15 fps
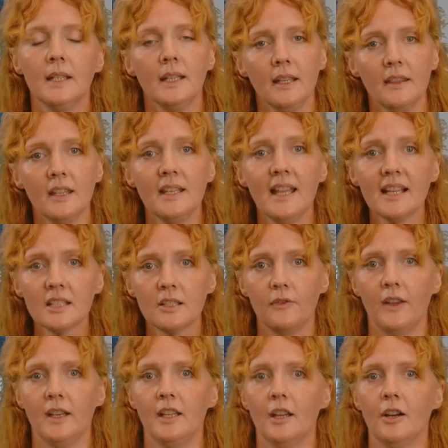In the next
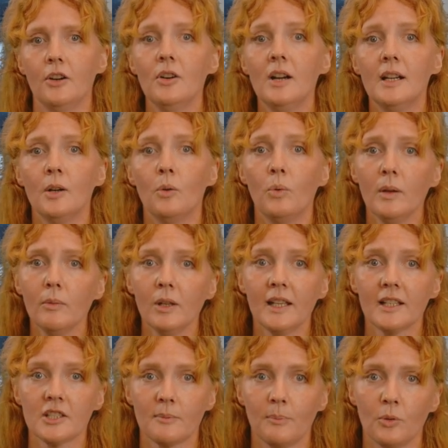video, we will
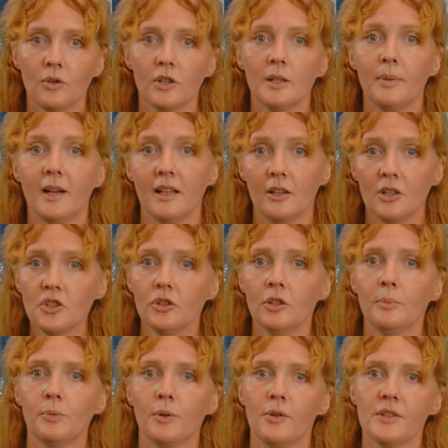explore the biological
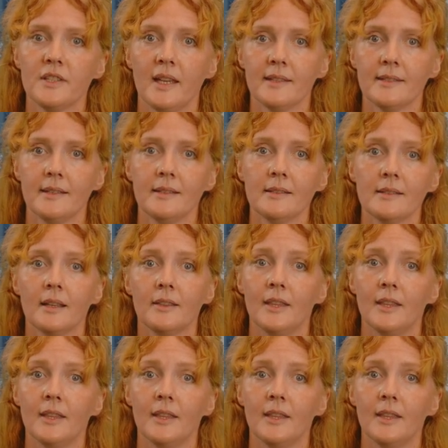processes